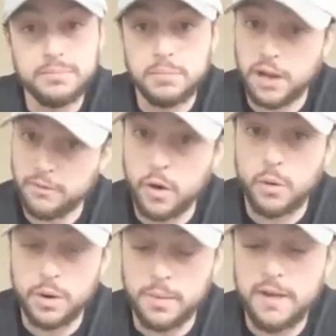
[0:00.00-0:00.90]
by
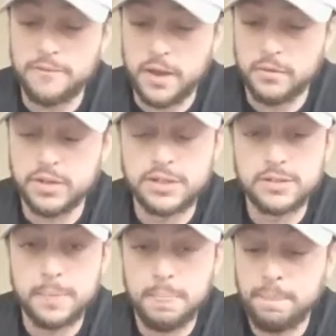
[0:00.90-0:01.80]
far one of my
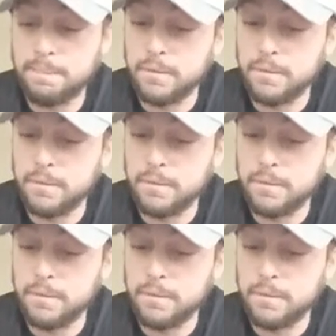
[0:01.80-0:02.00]
favorites,